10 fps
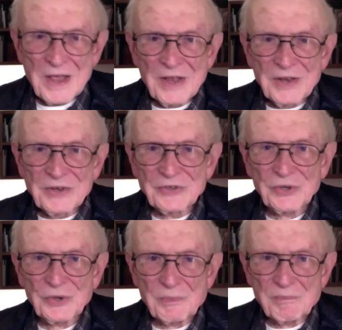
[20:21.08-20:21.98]

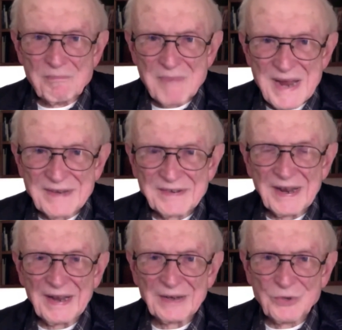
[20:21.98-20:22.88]
to meet
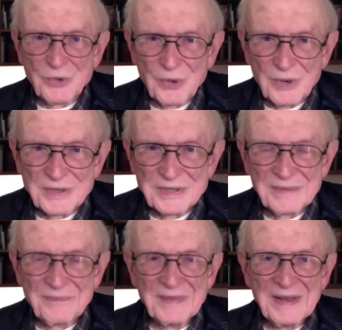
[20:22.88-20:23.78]
and court
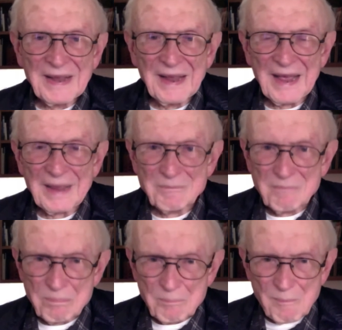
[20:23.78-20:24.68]
and
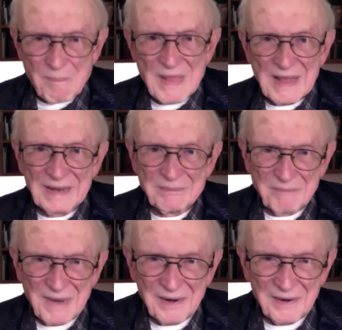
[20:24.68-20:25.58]

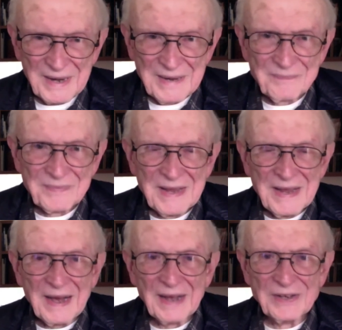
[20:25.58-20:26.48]
marry
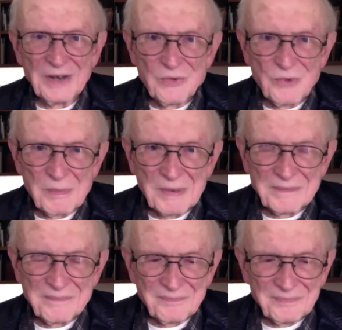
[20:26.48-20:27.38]
a young woman
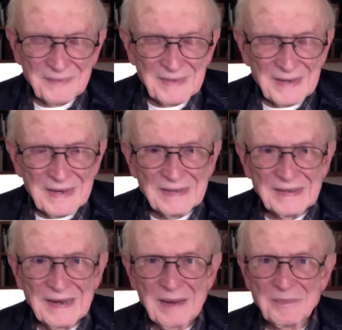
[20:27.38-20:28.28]

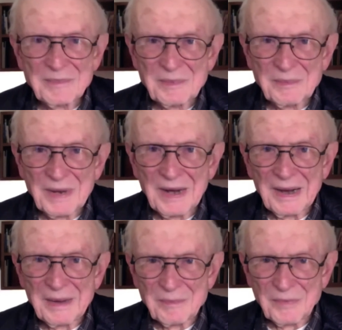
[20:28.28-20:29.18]
named
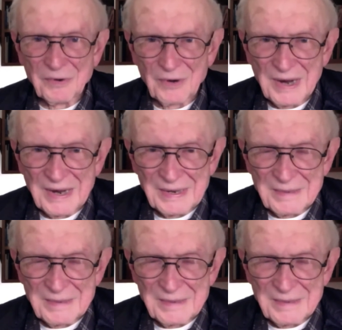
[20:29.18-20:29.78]
Mariah,